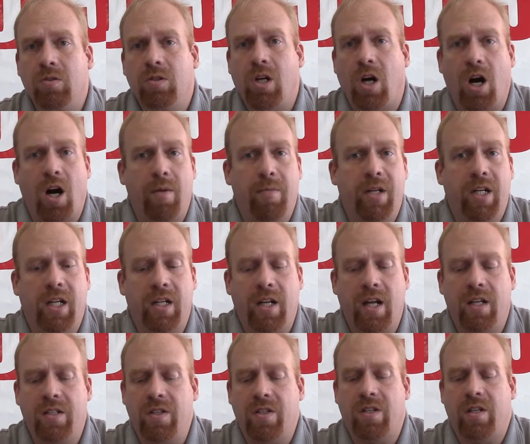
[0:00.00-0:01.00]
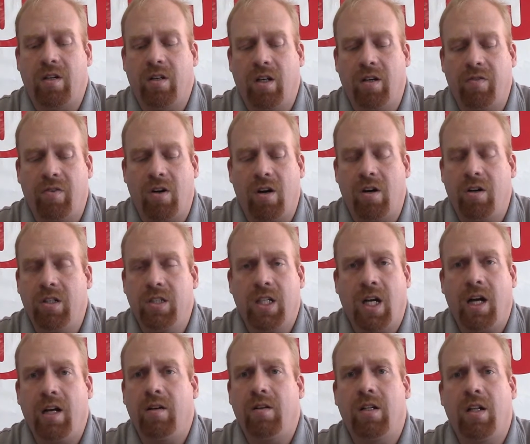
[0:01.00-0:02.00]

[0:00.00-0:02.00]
common, and necessary for our entire